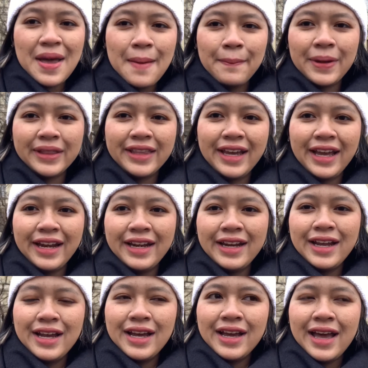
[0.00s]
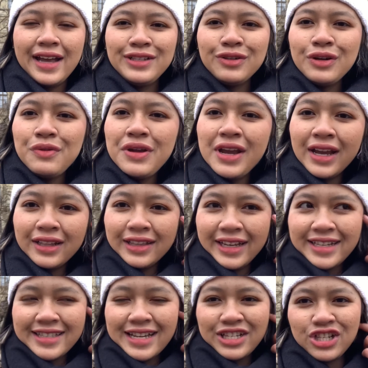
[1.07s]
but then actually we had like
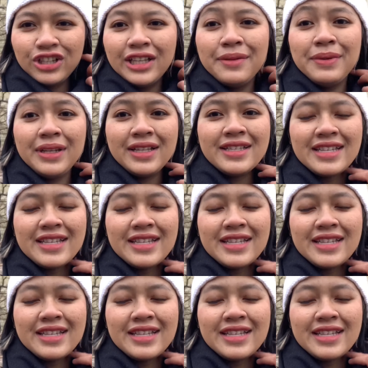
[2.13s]
such a limited